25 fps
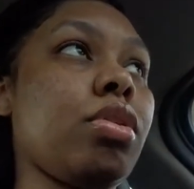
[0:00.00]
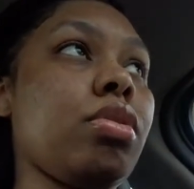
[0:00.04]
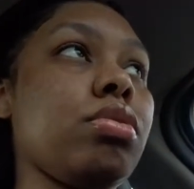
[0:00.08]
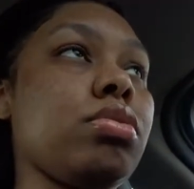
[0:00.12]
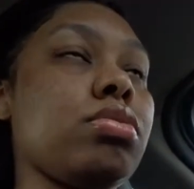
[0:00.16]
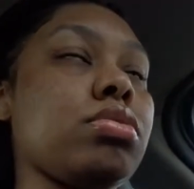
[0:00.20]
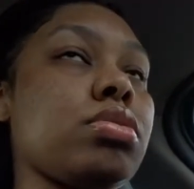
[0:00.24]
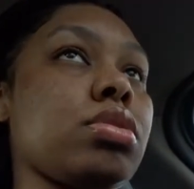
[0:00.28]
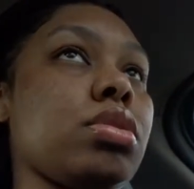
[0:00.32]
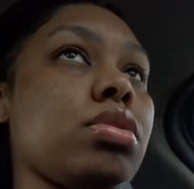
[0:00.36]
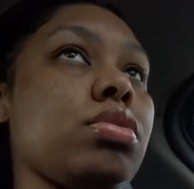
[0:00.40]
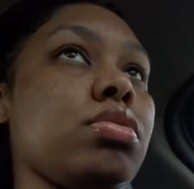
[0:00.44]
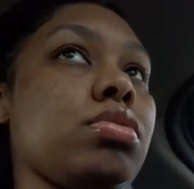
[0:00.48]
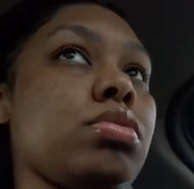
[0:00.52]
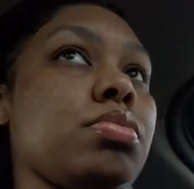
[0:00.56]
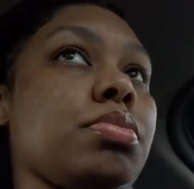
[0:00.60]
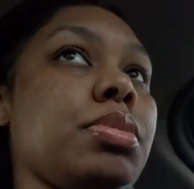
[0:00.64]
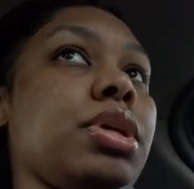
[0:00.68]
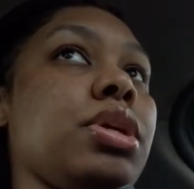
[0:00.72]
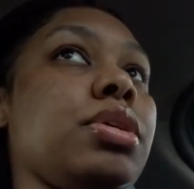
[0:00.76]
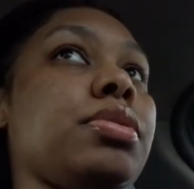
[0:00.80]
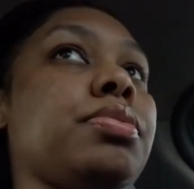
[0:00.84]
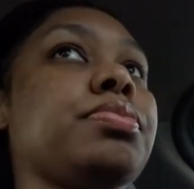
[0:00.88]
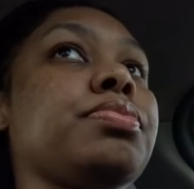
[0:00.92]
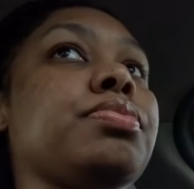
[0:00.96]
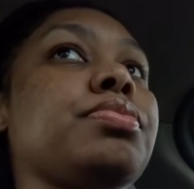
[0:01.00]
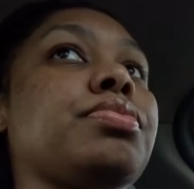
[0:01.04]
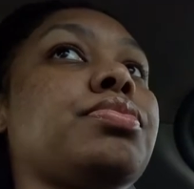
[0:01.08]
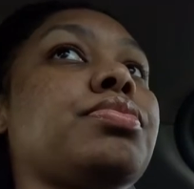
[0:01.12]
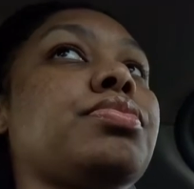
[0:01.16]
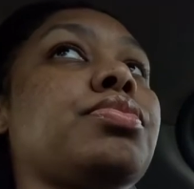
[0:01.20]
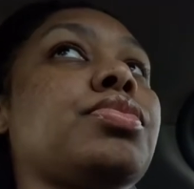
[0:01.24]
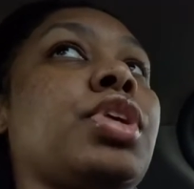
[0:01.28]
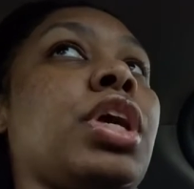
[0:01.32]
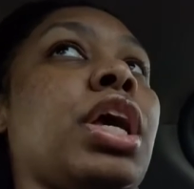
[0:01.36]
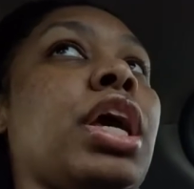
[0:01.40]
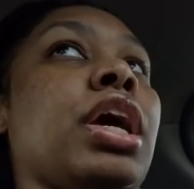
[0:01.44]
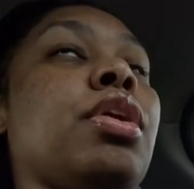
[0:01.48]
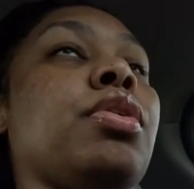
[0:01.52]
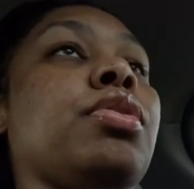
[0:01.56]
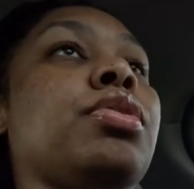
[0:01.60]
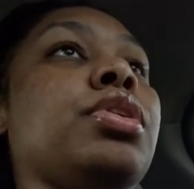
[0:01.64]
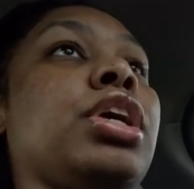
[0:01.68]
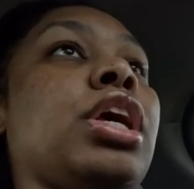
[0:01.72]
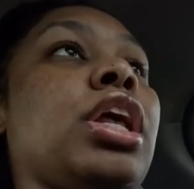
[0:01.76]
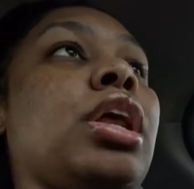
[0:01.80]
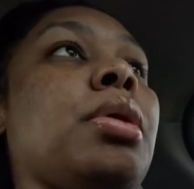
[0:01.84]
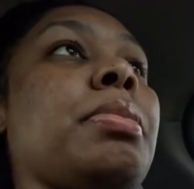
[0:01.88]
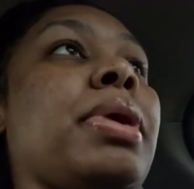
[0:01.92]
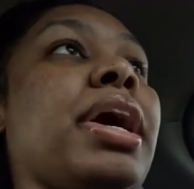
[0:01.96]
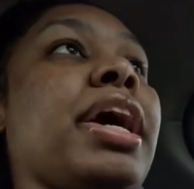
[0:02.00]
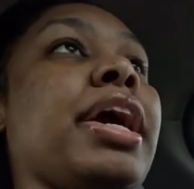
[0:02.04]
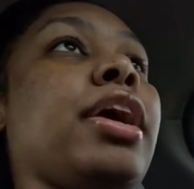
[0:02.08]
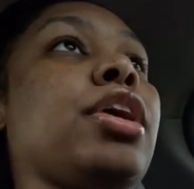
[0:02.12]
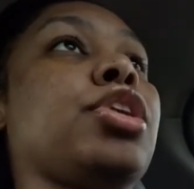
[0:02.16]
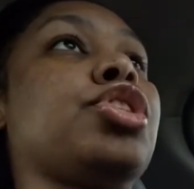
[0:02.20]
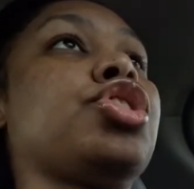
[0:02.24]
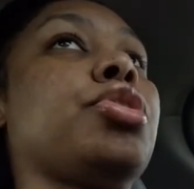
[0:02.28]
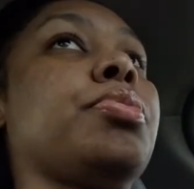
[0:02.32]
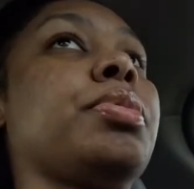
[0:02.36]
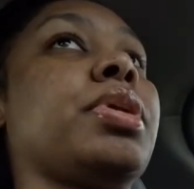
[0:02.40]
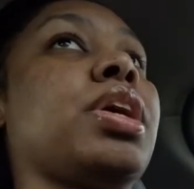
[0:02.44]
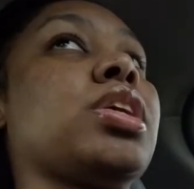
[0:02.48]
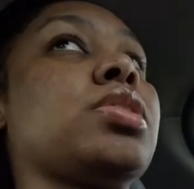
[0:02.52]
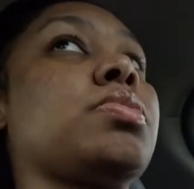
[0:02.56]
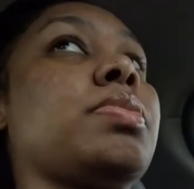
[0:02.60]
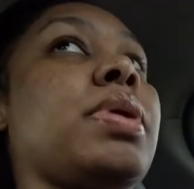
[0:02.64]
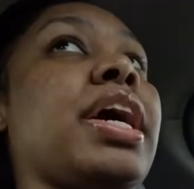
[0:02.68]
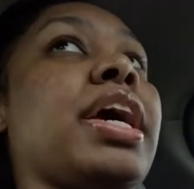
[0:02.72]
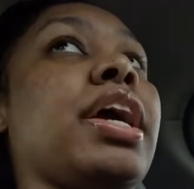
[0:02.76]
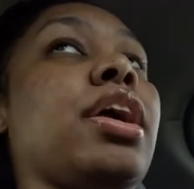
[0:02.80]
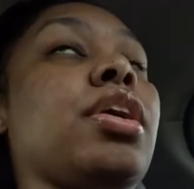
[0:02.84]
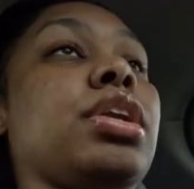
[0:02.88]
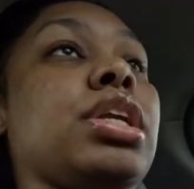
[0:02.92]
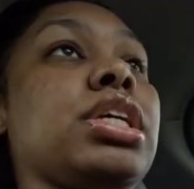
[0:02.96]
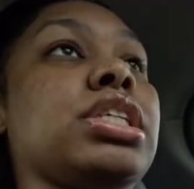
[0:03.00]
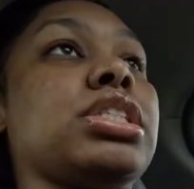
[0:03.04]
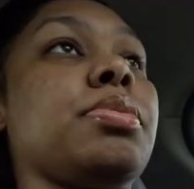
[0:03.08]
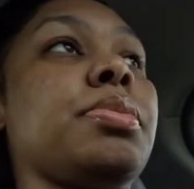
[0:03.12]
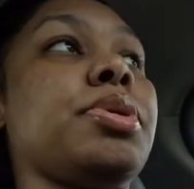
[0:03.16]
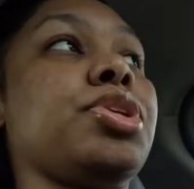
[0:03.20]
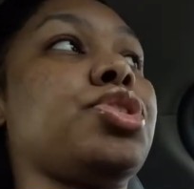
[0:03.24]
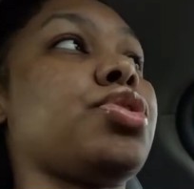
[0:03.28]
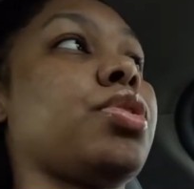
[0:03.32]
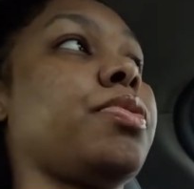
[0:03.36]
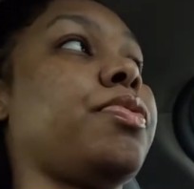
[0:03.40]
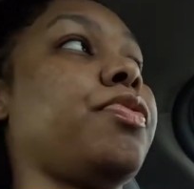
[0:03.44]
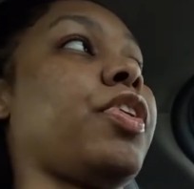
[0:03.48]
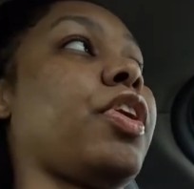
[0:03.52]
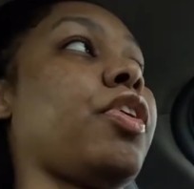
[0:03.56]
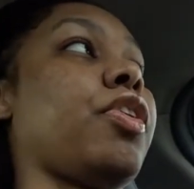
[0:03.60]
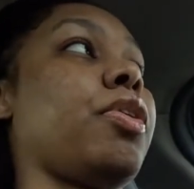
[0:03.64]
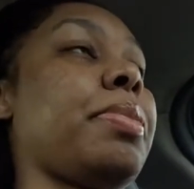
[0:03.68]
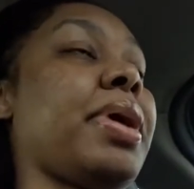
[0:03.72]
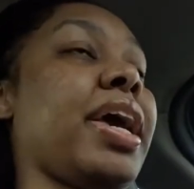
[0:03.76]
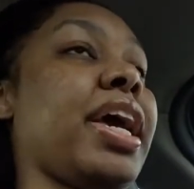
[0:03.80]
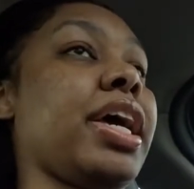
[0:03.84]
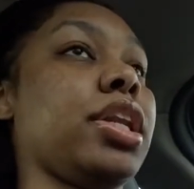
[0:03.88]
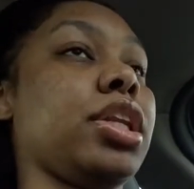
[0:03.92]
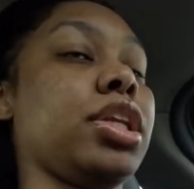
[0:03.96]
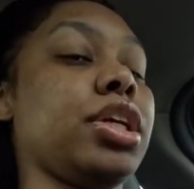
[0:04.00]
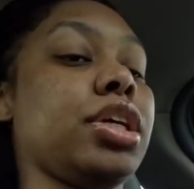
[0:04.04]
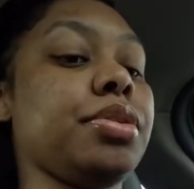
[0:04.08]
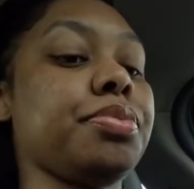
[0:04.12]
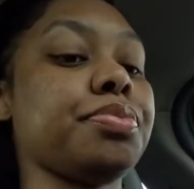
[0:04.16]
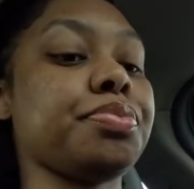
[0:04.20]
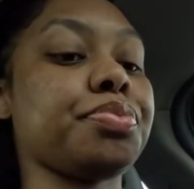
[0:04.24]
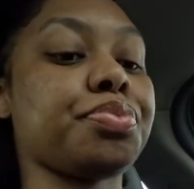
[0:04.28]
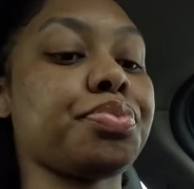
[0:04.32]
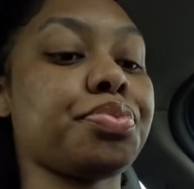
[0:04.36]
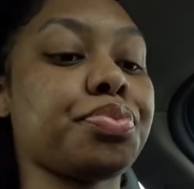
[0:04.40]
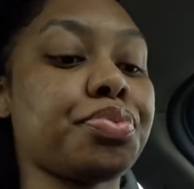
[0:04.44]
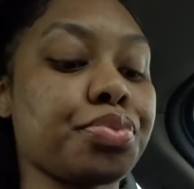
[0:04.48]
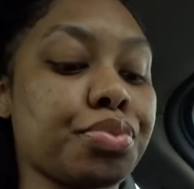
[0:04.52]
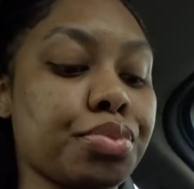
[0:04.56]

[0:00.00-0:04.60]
Excuse me. Yeah, on getting my hair trimmed because my hair needs to be trimmed very badly